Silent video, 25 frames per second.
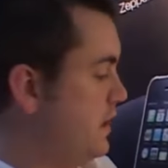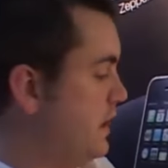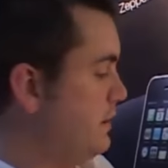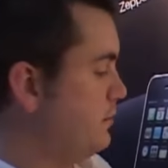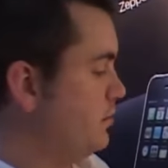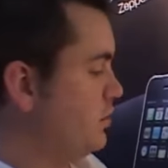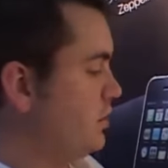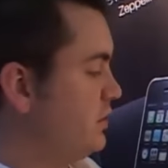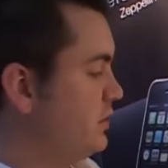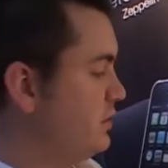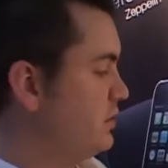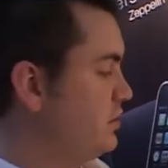
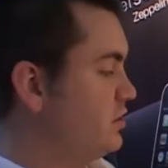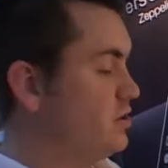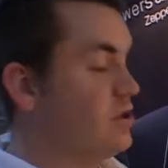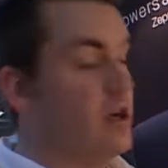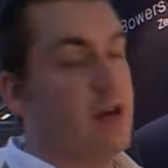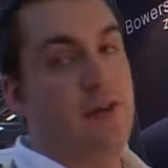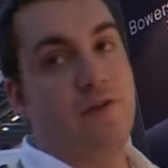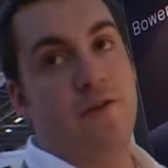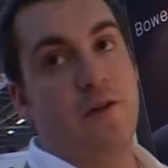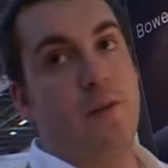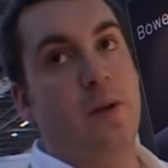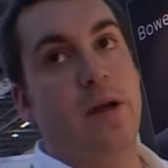images
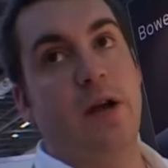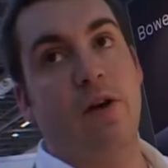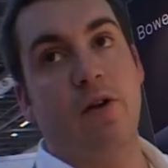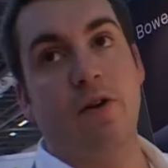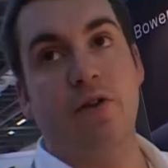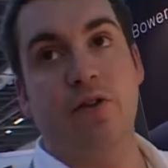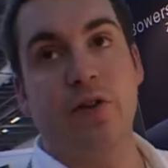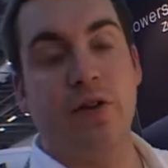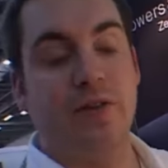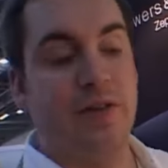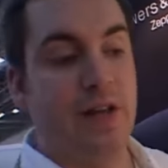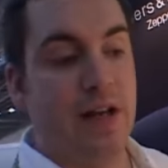straight from here
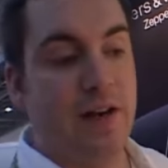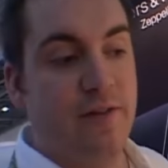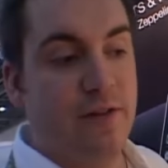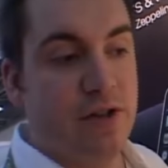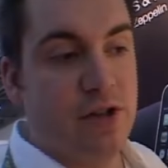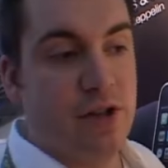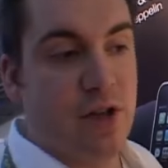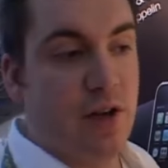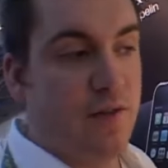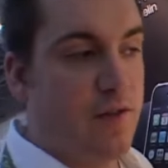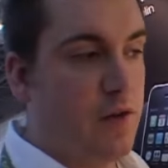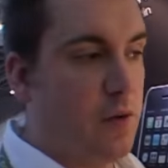onto your
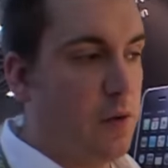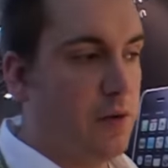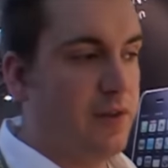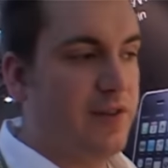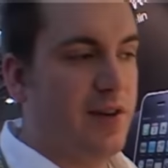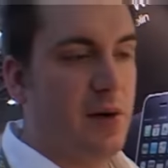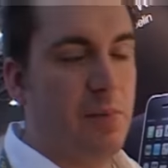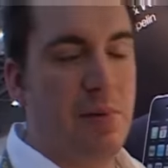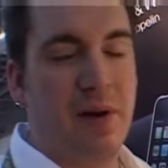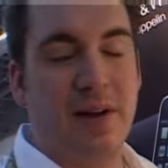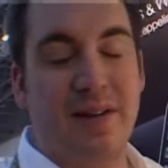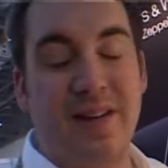television if you
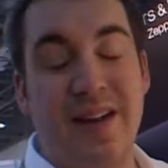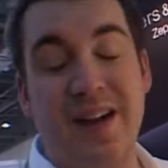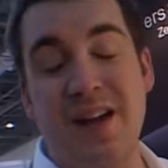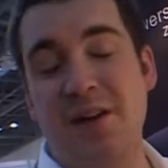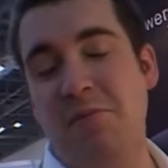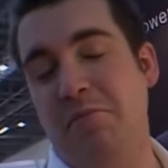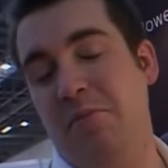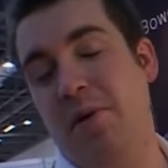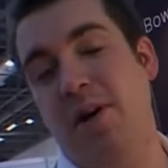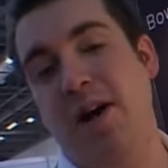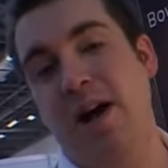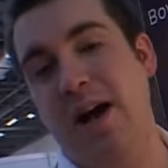wanted to plug that
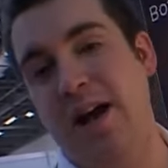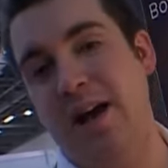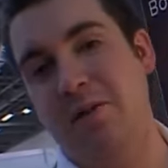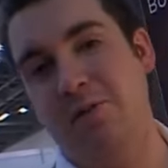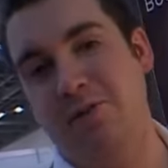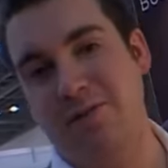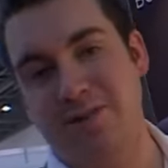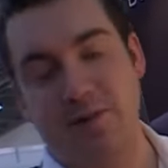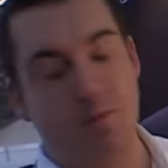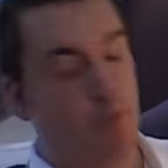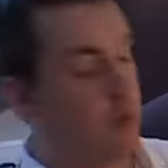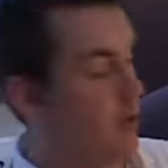in, but hey,
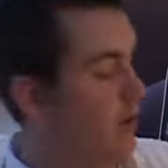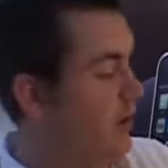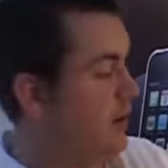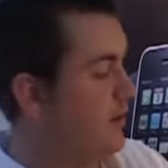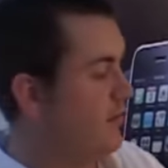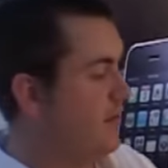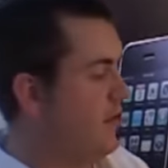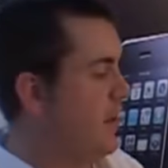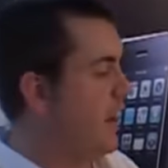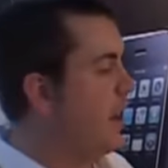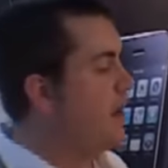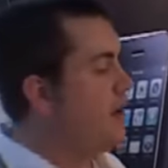what's the point
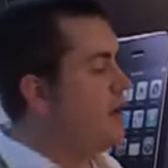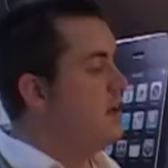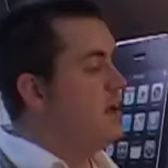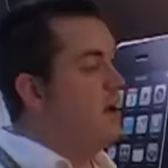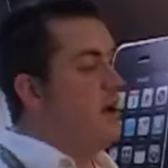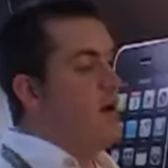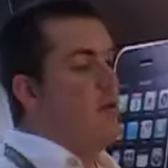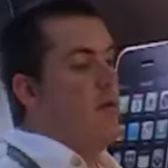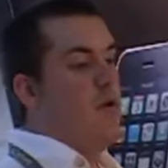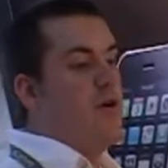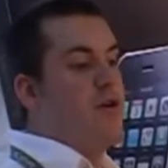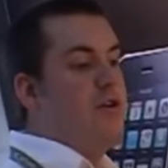of that?
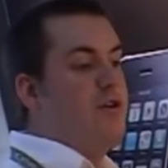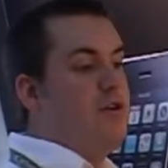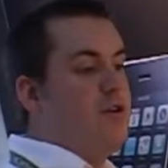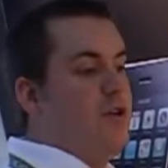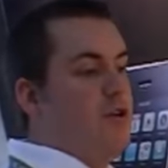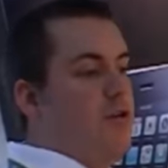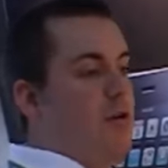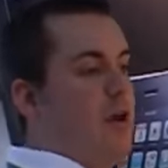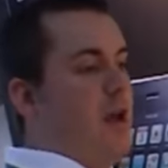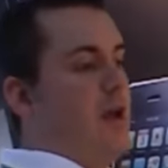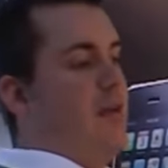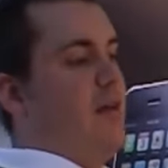What you
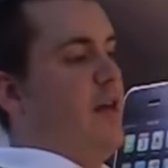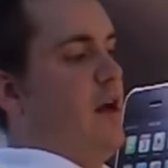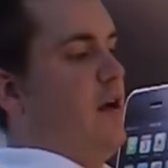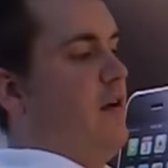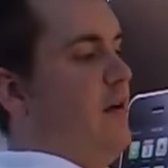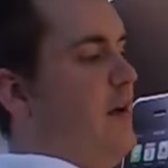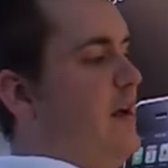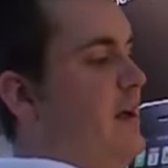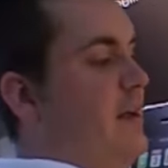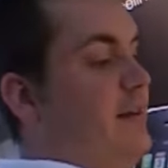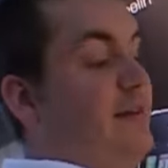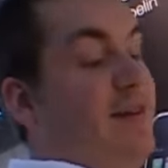do get
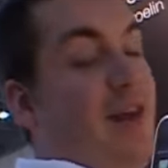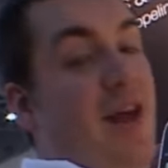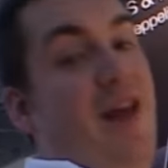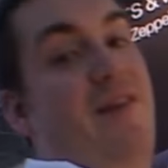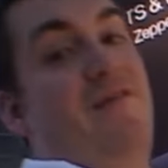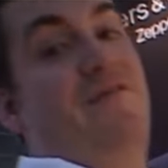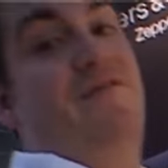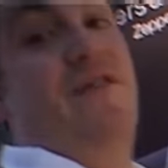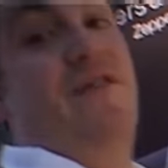though is a